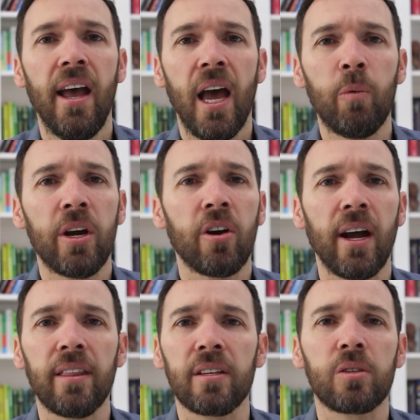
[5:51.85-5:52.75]
and we
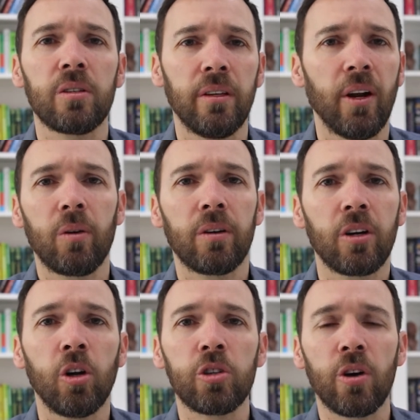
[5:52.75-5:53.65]
create this,
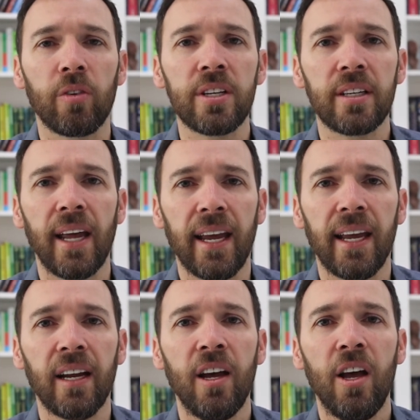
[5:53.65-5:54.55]
culture of risk-taking.